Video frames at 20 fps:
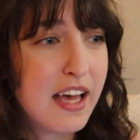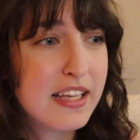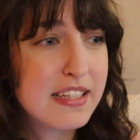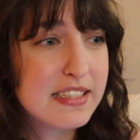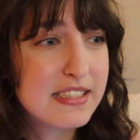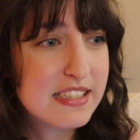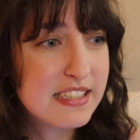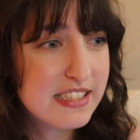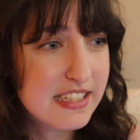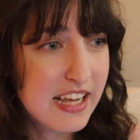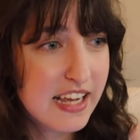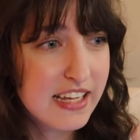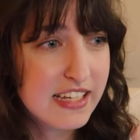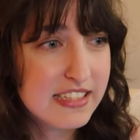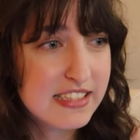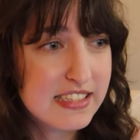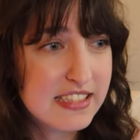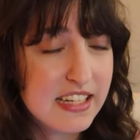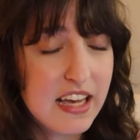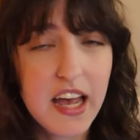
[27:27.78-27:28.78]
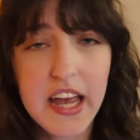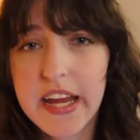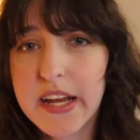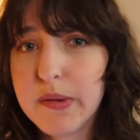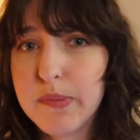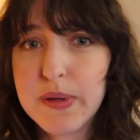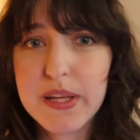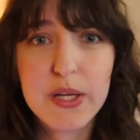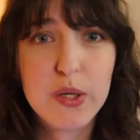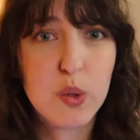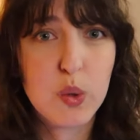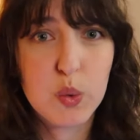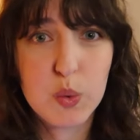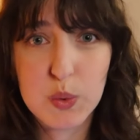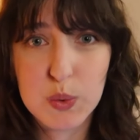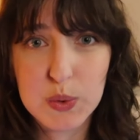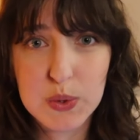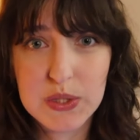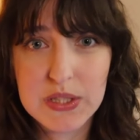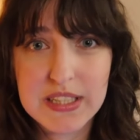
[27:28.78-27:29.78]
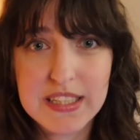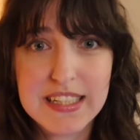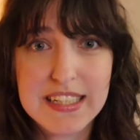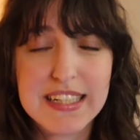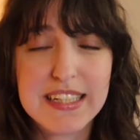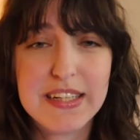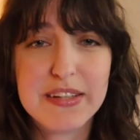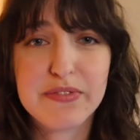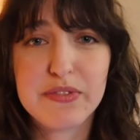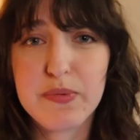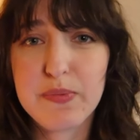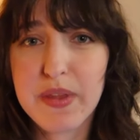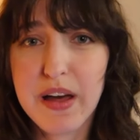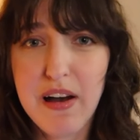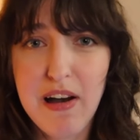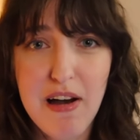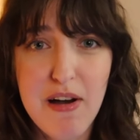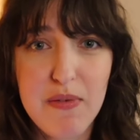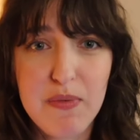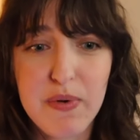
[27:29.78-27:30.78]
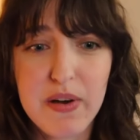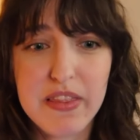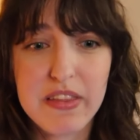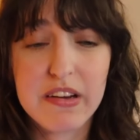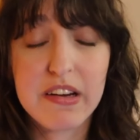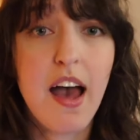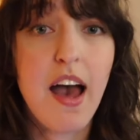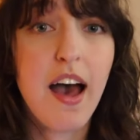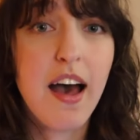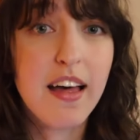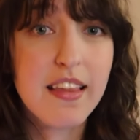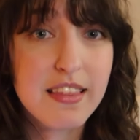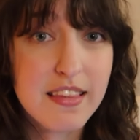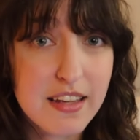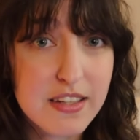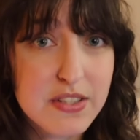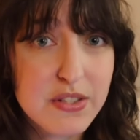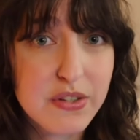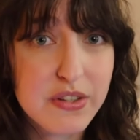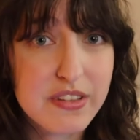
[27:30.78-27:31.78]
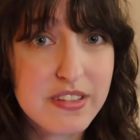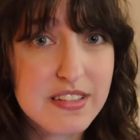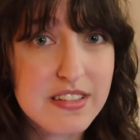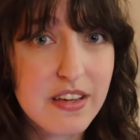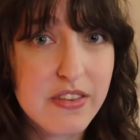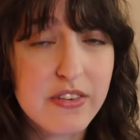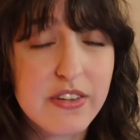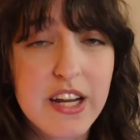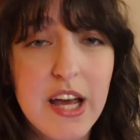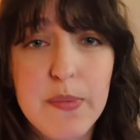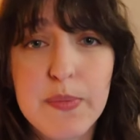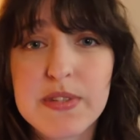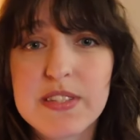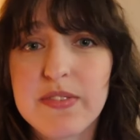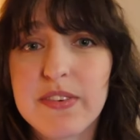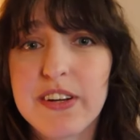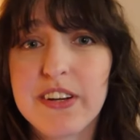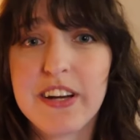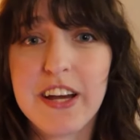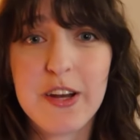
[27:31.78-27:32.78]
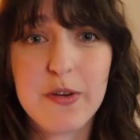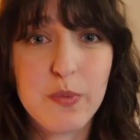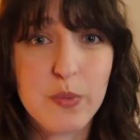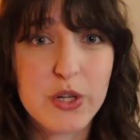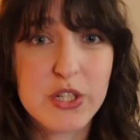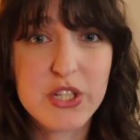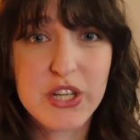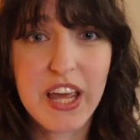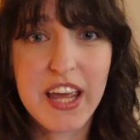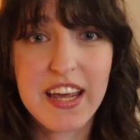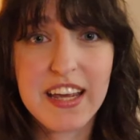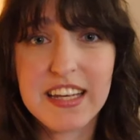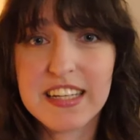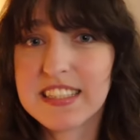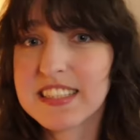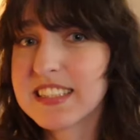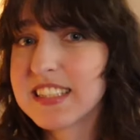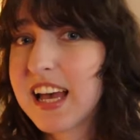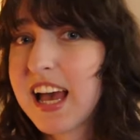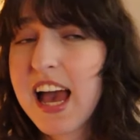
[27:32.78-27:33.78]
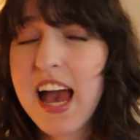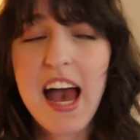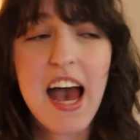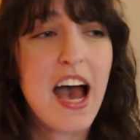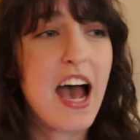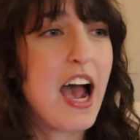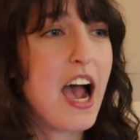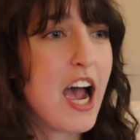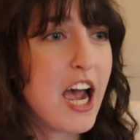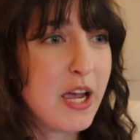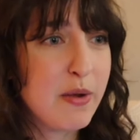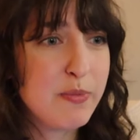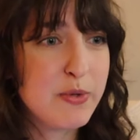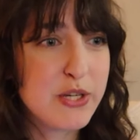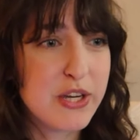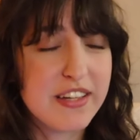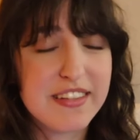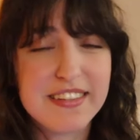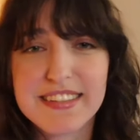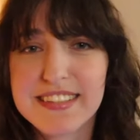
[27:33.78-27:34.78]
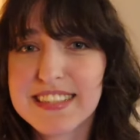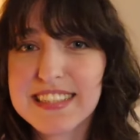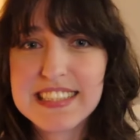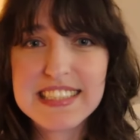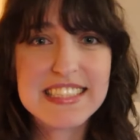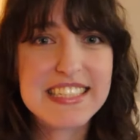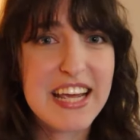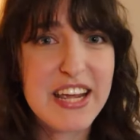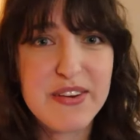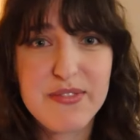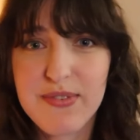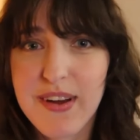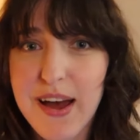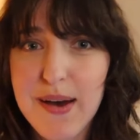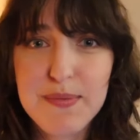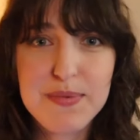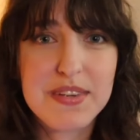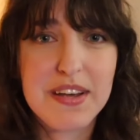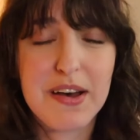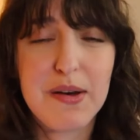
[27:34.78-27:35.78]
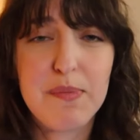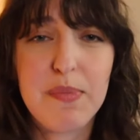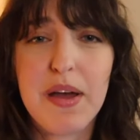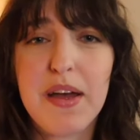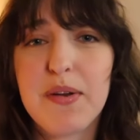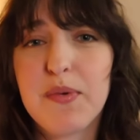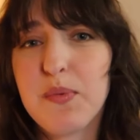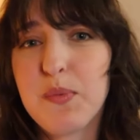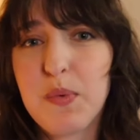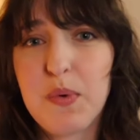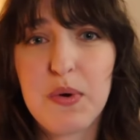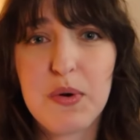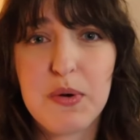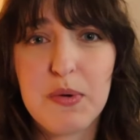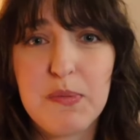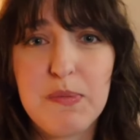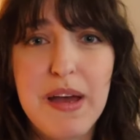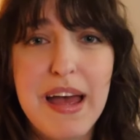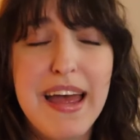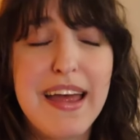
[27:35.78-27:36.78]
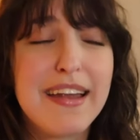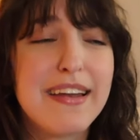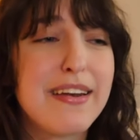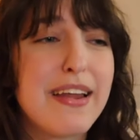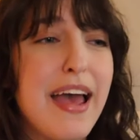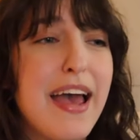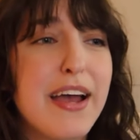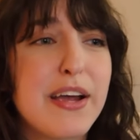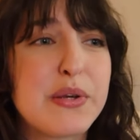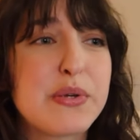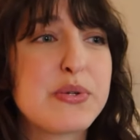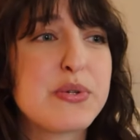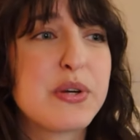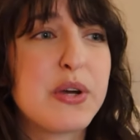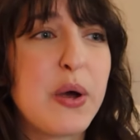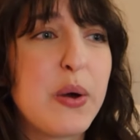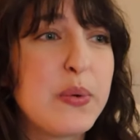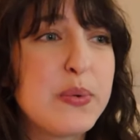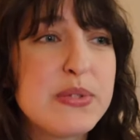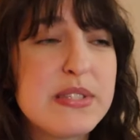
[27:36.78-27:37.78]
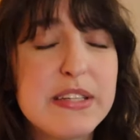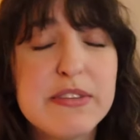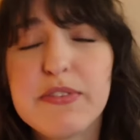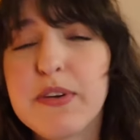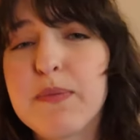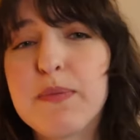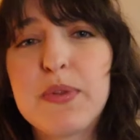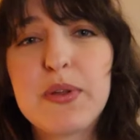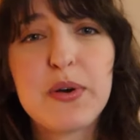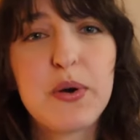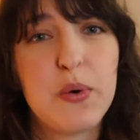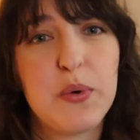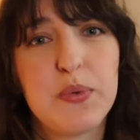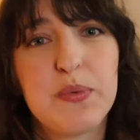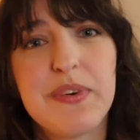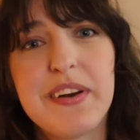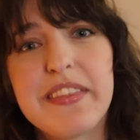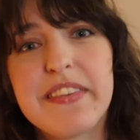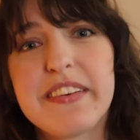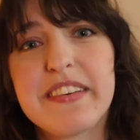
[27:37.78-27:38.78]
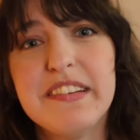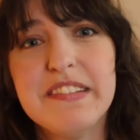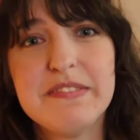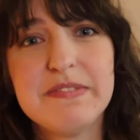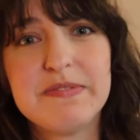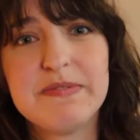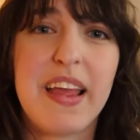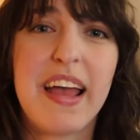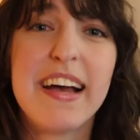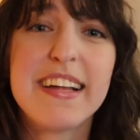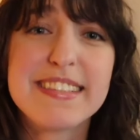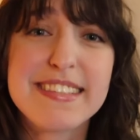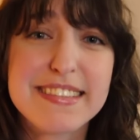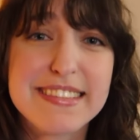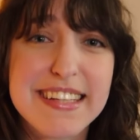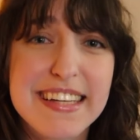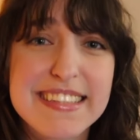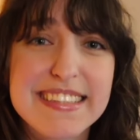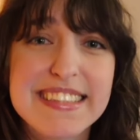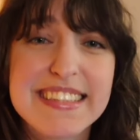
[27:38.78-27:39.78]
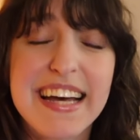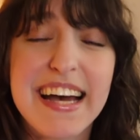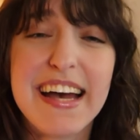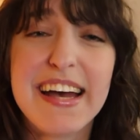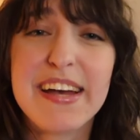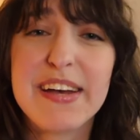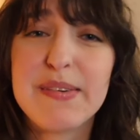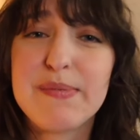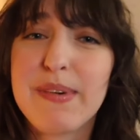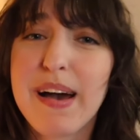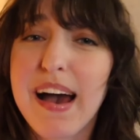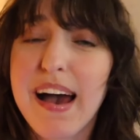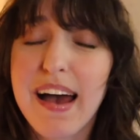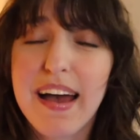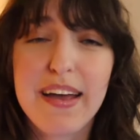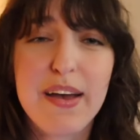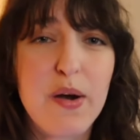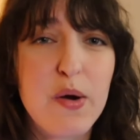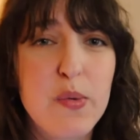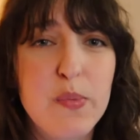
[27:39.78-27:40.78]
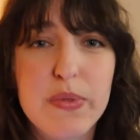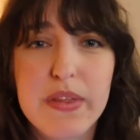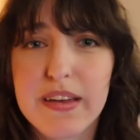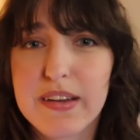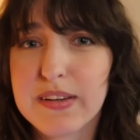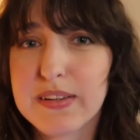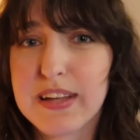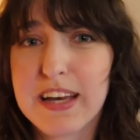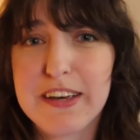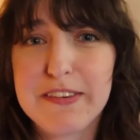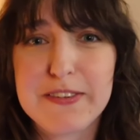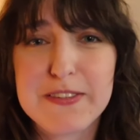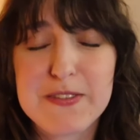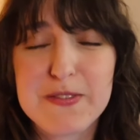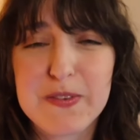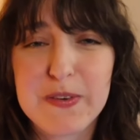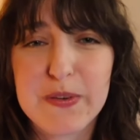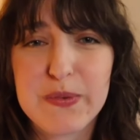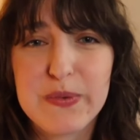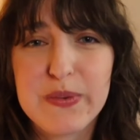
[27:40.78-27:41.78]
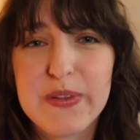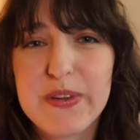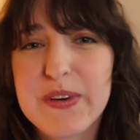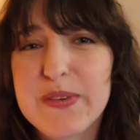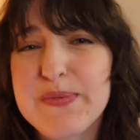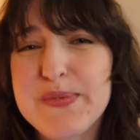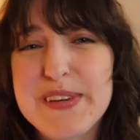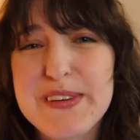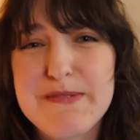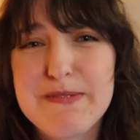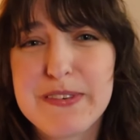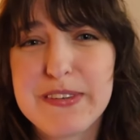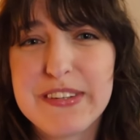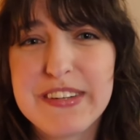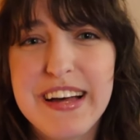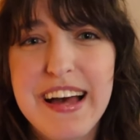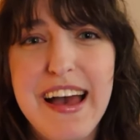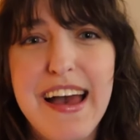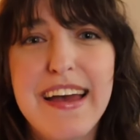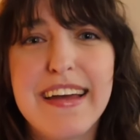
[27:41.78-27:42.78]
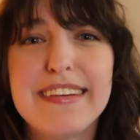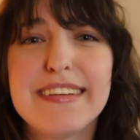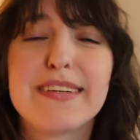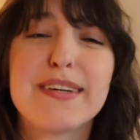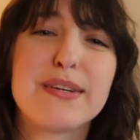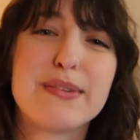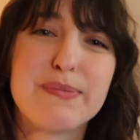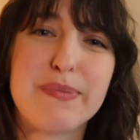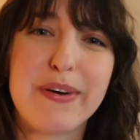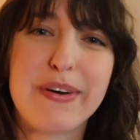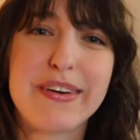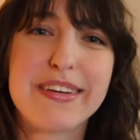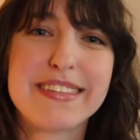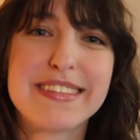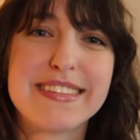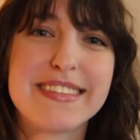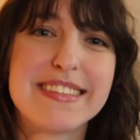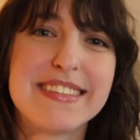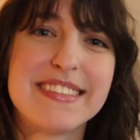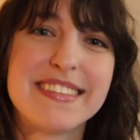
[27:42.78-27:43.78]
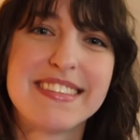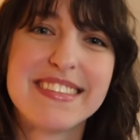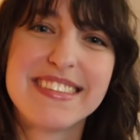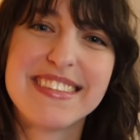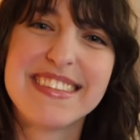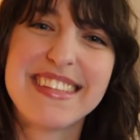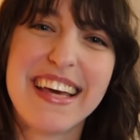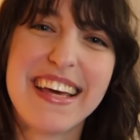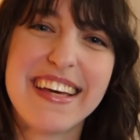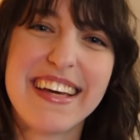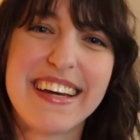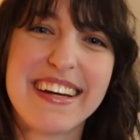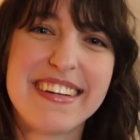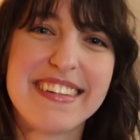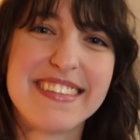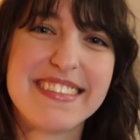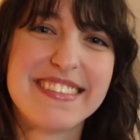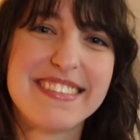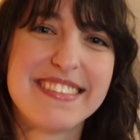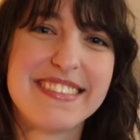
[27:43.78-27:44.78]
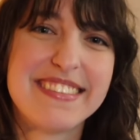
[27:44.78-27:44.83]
Stay inside, be cool from the hot weather, unless you're in the southern hemisphere, in which case I'm jealous. Stay wrapped up and warm and extra cozy from the cold weather. Until next time, I hope that your life is filled with good people and good books. Take care.